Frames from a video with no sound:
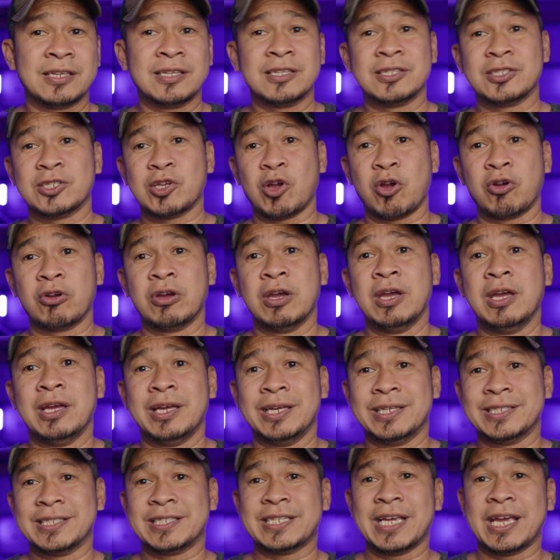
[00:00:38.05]
So
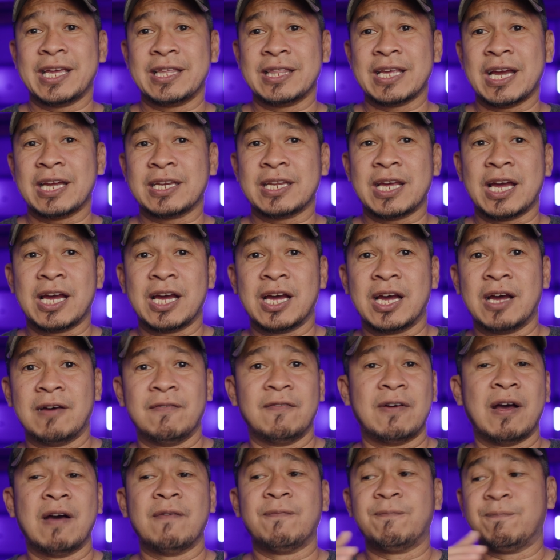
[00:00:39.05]
in saying that, I
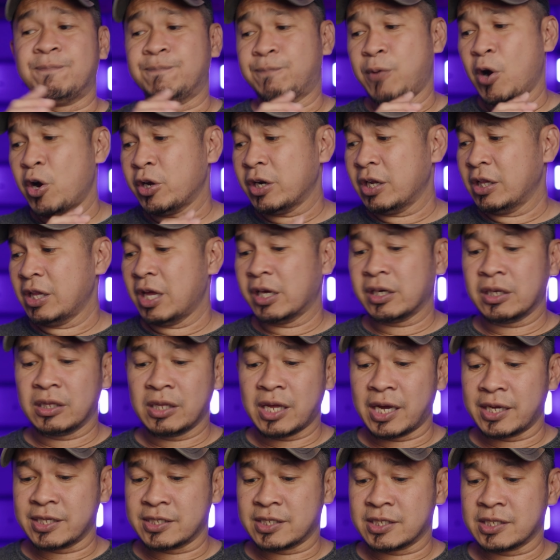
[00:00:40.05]
bought a lot of
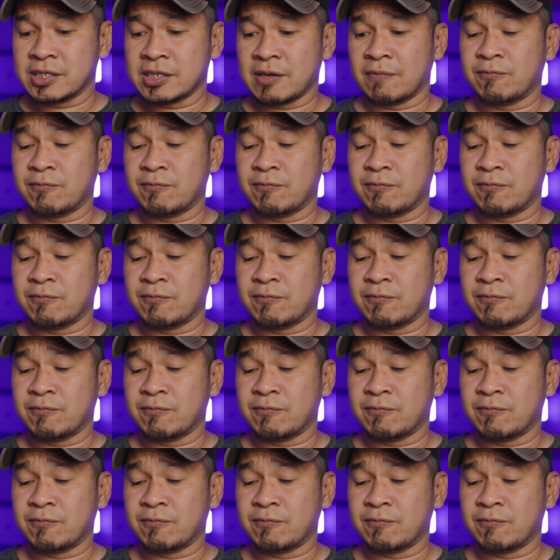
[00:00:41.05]
lights.